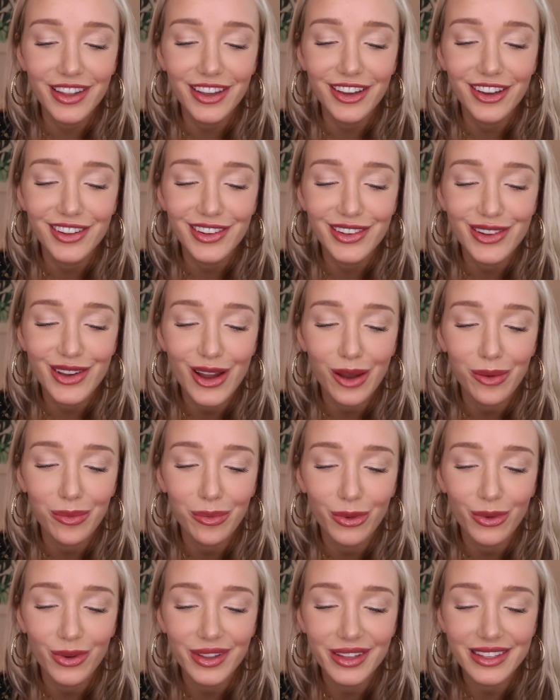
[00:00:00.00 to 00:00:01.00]
on
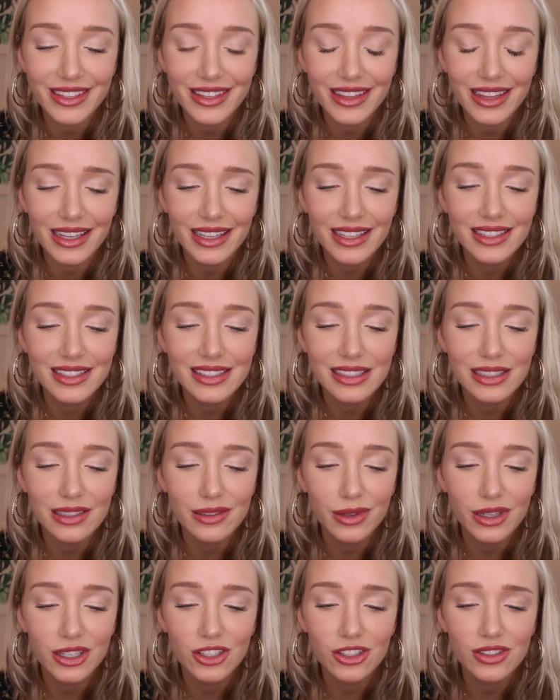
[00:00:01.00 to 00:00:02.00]
top was this,
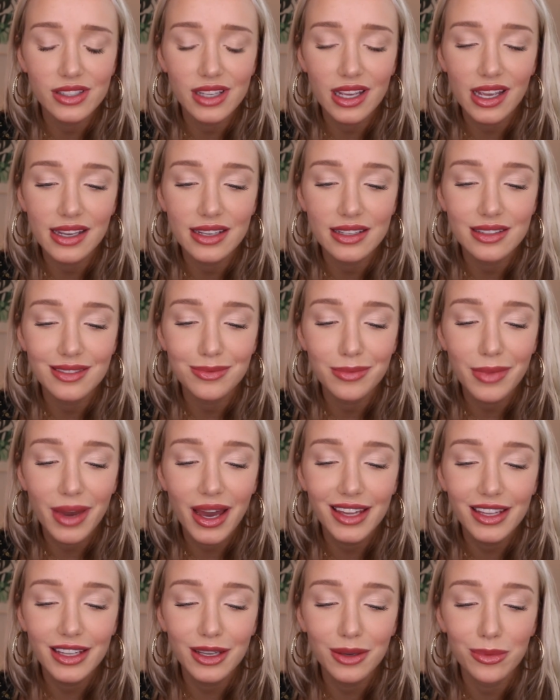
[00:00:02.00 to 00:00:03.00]
which says
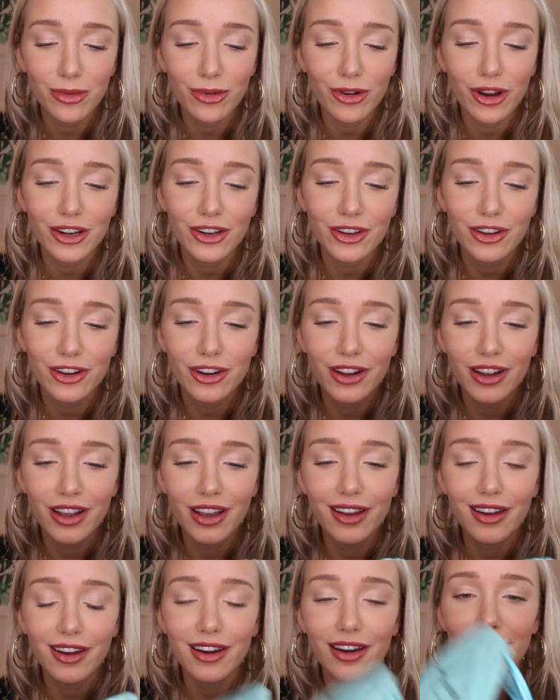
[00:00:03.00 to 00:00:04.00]
Maya Brenner,
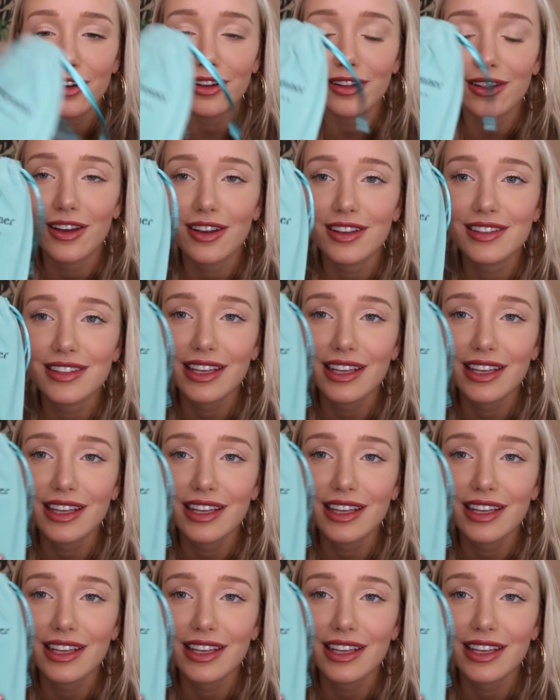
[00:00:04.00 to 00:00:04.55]
Los